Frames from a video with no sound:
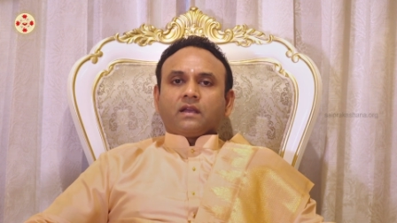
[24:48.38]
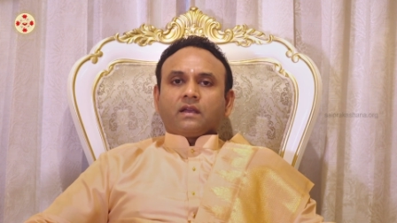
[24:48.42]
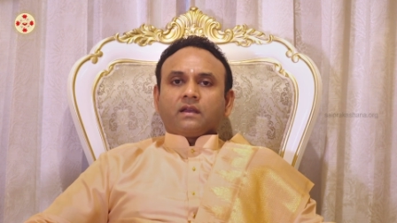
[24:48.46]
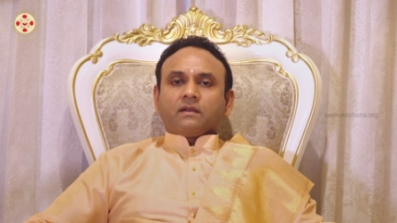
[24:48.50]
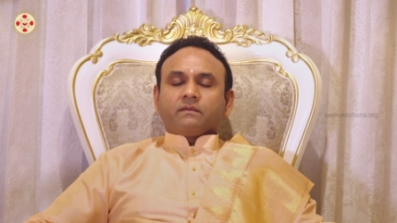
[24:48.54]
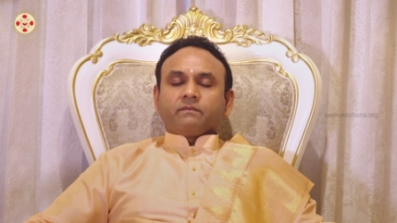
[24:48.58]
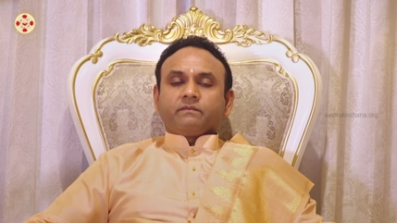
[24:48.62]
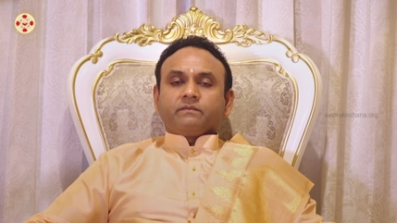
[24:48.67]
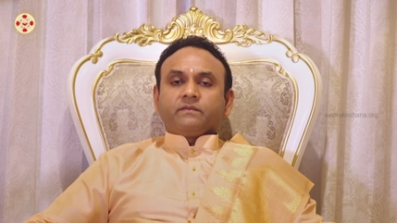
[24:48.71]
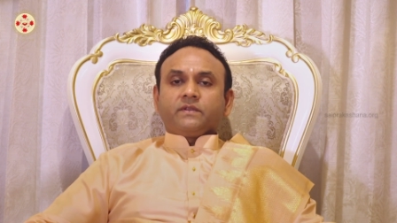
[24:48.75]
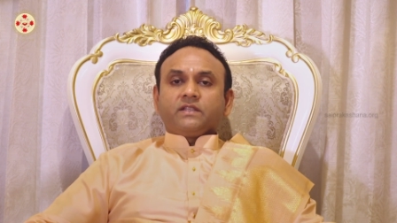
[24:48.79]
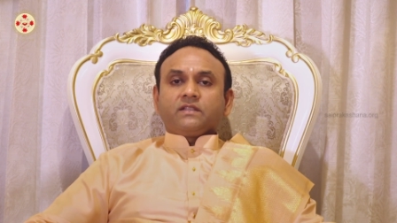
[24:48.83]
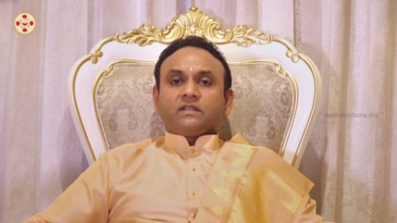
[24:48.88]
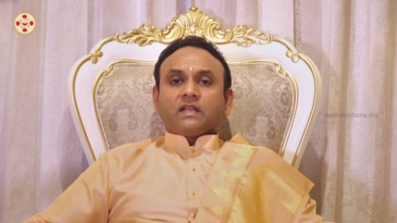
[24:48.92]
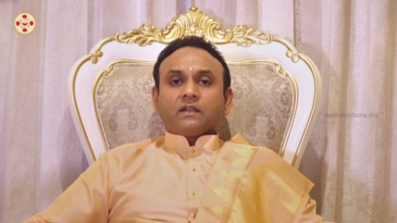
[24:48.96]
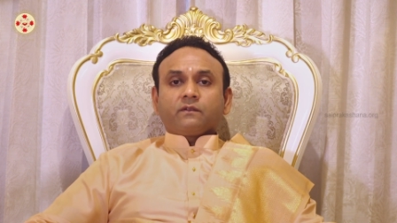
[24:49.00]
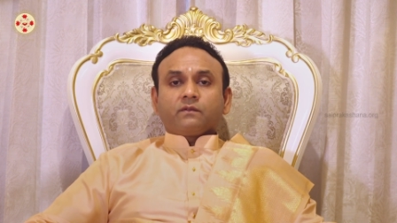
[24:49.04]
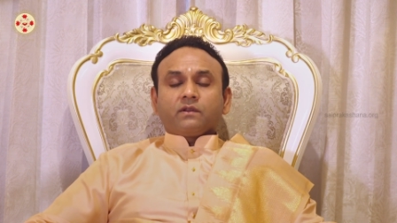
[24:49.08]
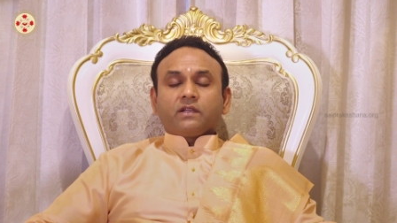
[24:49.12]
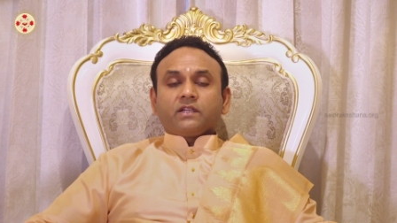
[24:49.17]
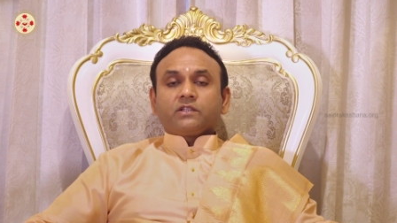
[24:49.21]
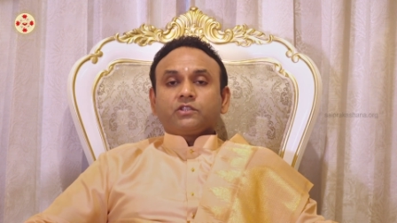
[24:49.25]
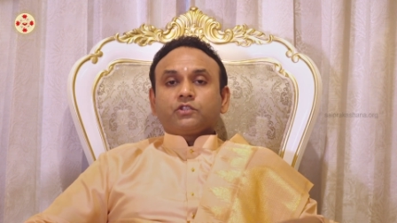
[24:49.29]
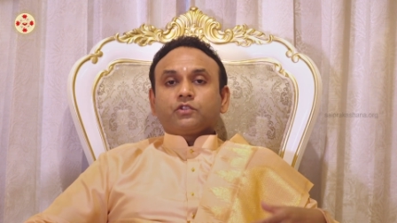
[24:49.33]
That
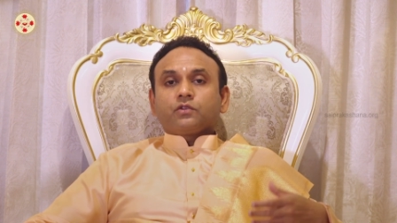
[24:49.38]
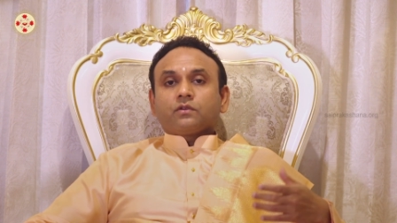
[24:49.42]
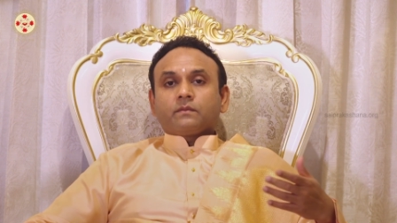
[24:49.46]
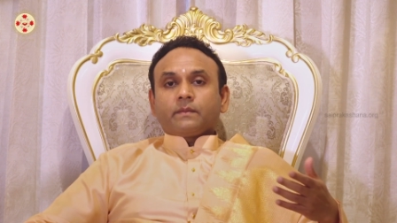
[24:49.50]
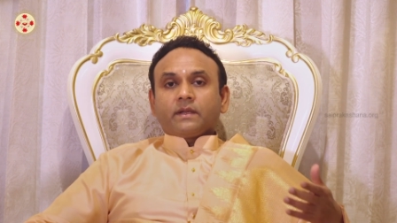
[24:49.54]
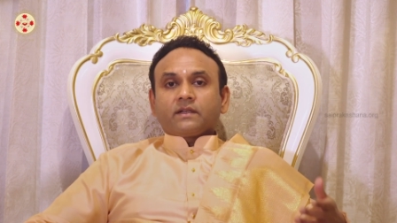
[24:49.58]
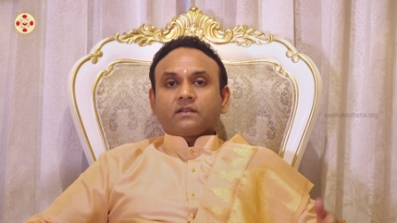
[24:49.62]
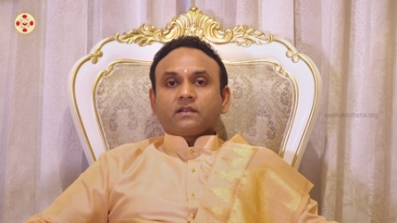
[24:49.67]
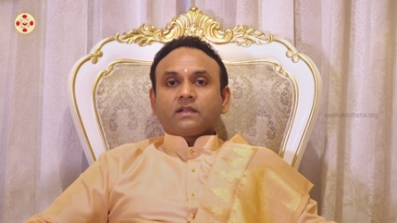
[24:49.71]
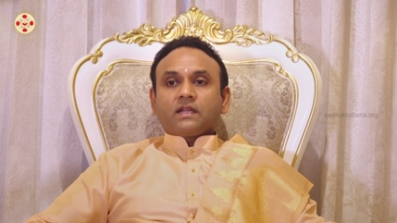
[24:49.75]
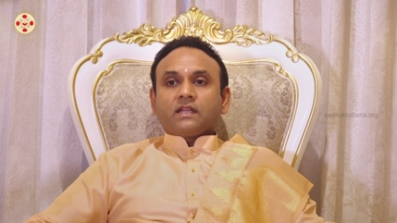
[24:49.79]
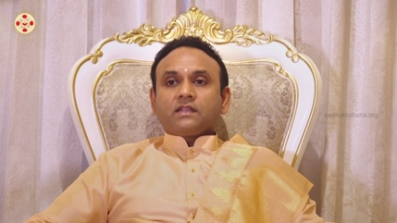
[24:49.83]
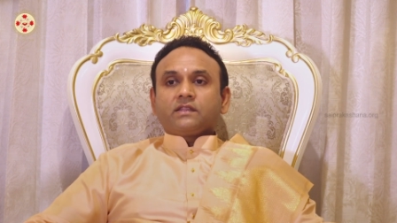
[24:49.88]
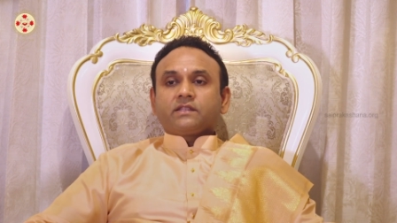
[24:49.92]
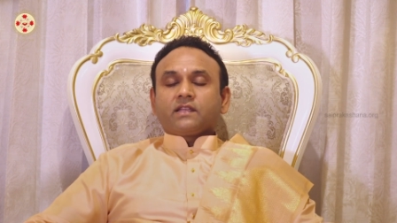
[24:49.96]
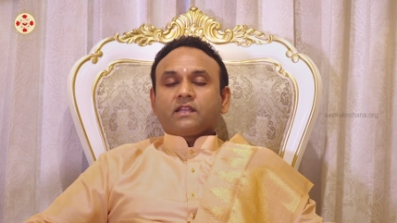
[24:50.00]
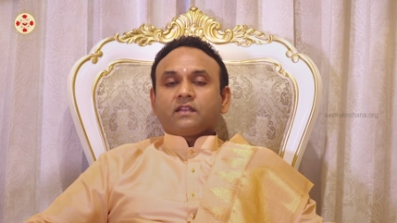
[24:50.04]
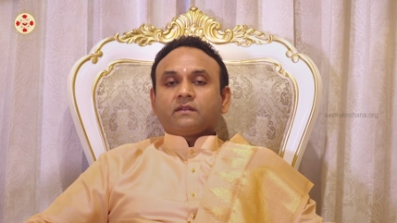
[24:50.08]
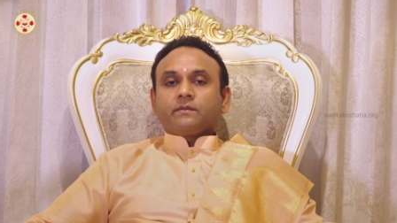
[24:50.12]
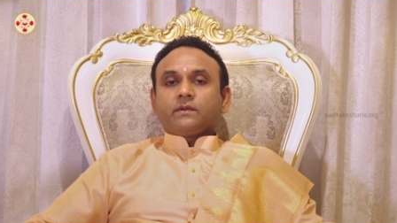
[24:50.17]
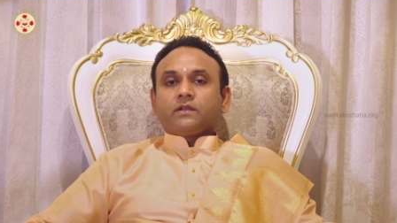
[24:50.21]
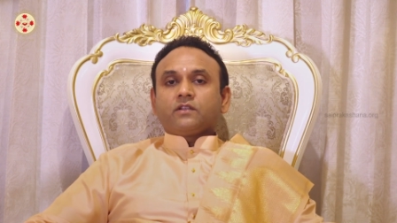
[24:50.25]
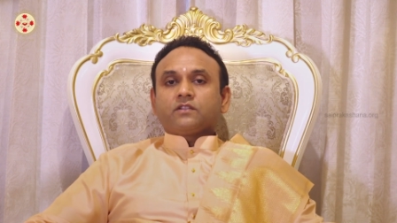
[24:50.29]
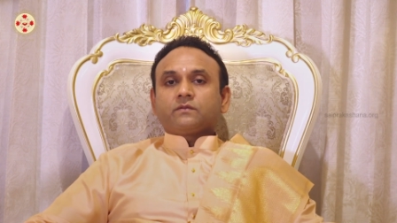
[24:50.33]
will ensure better
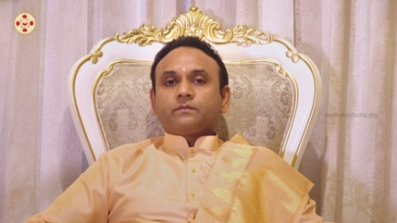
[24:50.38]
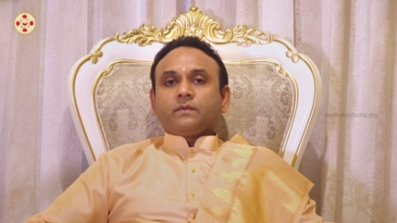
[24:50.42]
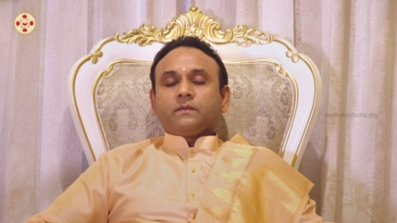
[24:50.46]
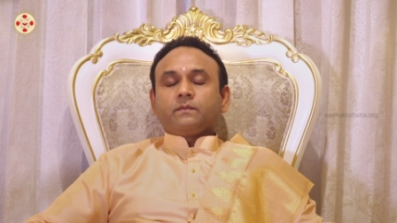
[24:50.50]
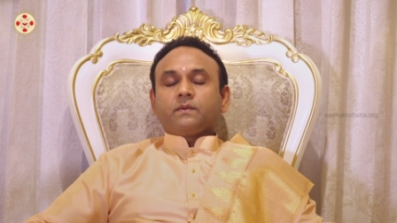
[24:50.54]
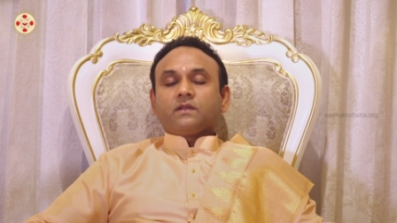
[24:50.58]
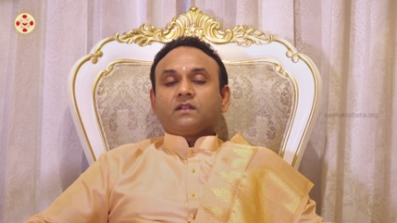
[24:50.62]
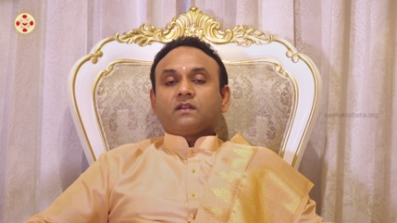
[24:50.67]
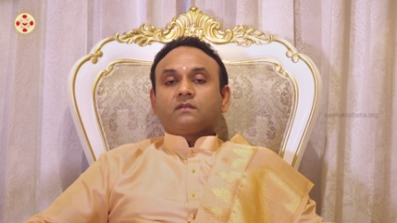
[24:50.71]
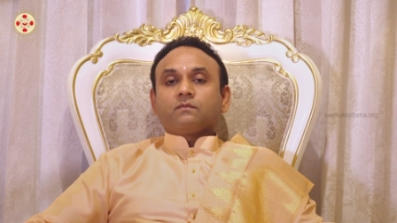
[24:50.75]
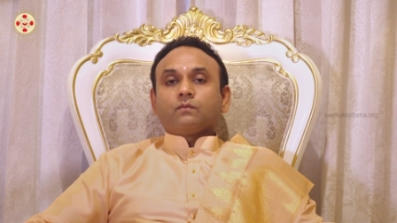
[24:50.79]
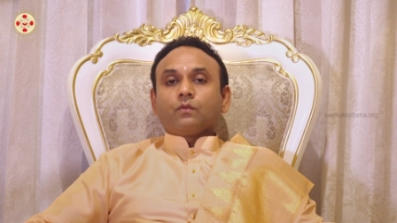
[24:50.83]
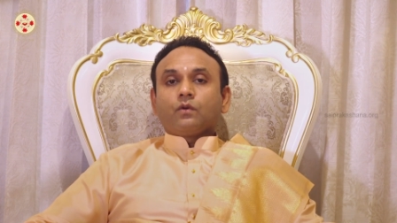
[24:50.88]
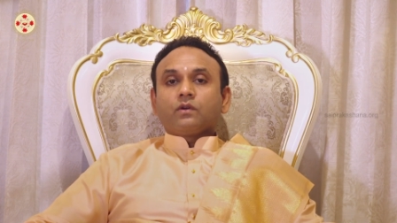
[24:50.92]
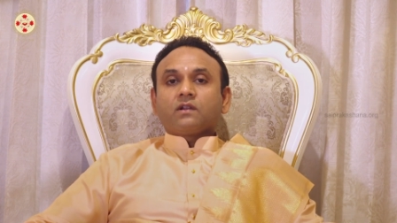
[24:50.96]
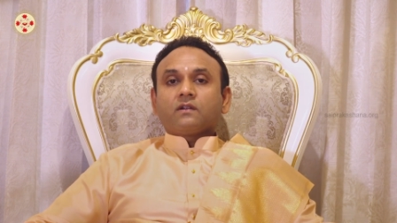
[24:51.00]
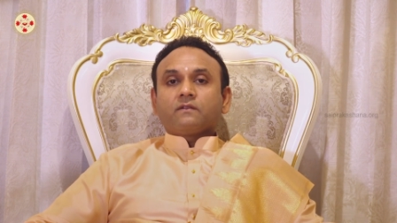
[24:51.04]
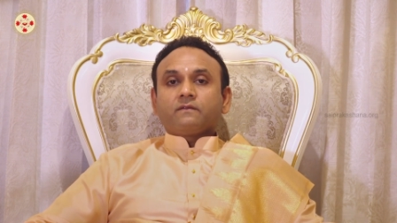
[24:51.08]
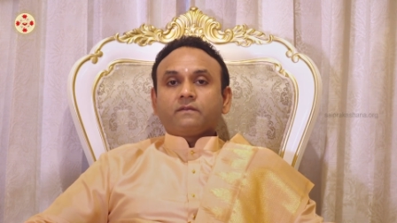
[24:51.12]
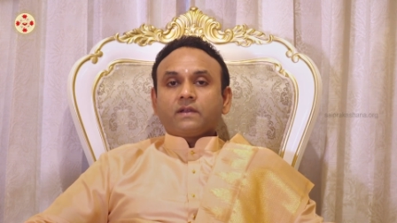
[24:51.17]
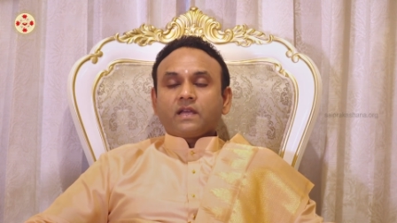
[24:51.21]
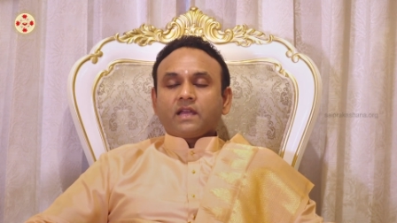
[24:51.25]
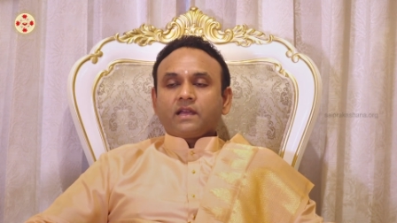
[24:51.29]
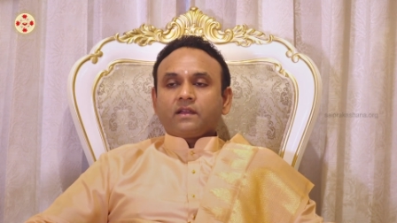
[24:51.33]
healthcare because people are more
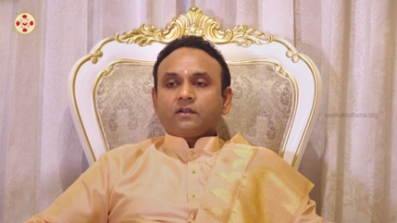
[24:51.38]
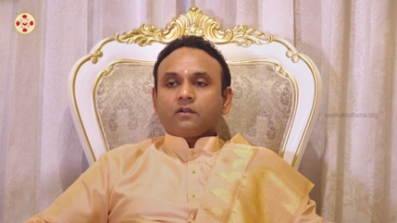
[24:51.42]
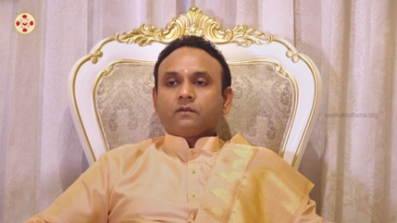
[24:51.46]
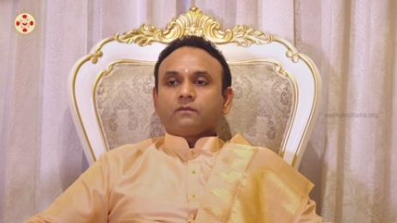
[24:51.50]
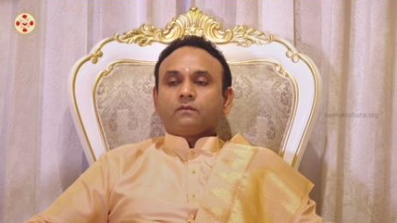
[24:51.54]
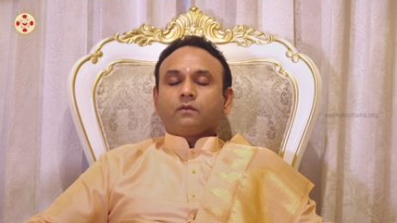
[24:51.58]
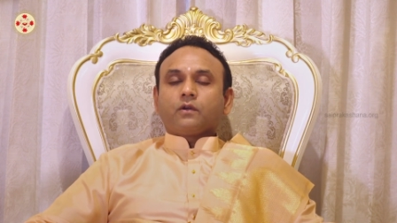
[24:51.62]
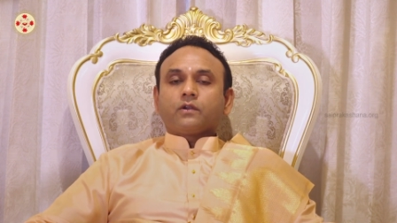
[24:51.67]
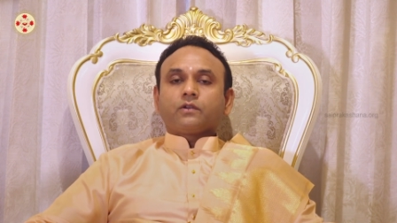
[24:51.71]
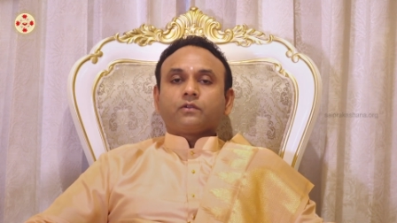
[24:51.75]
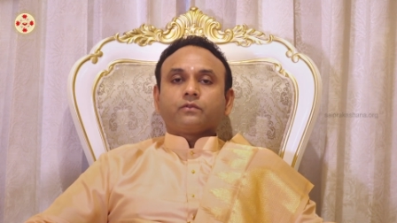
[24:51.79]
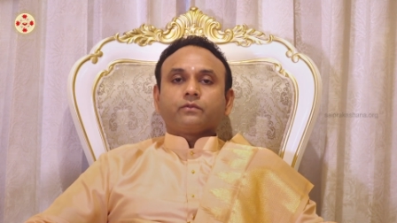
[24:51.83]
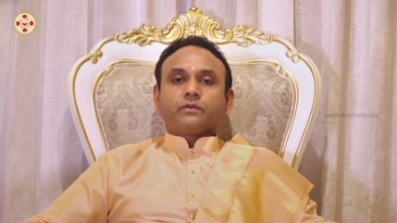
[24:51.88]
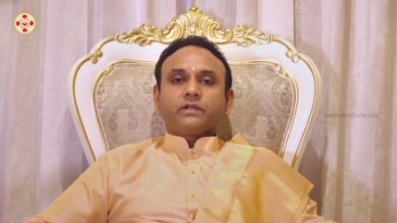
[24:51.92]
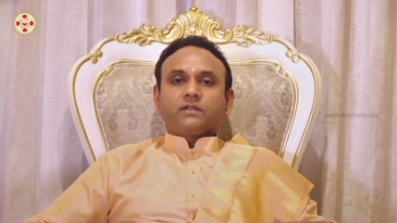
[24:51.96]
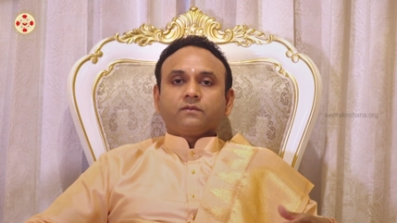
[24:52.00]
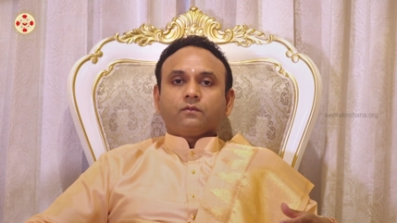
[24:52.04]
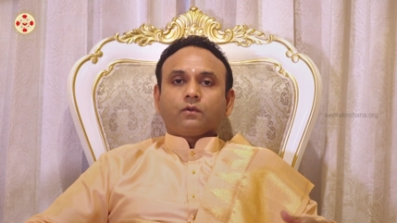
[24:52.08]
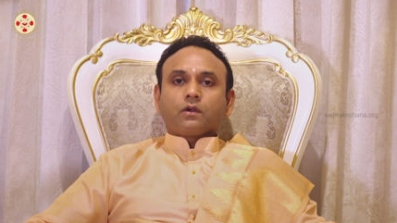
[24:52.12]
aware of what to eat,